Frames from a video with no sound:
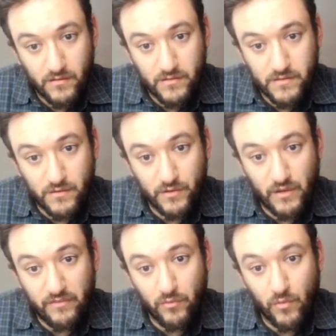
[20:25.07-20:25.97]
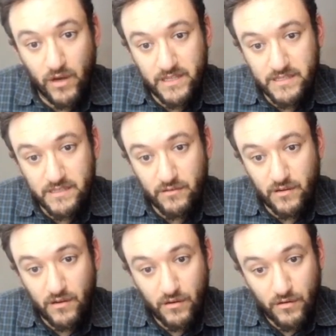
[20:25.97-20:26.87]
So you have 1,
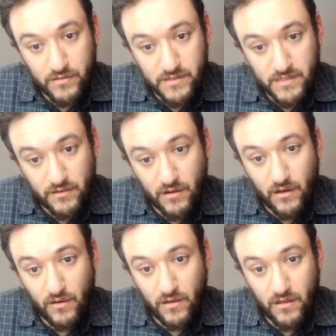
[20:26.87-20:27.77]
0, 0.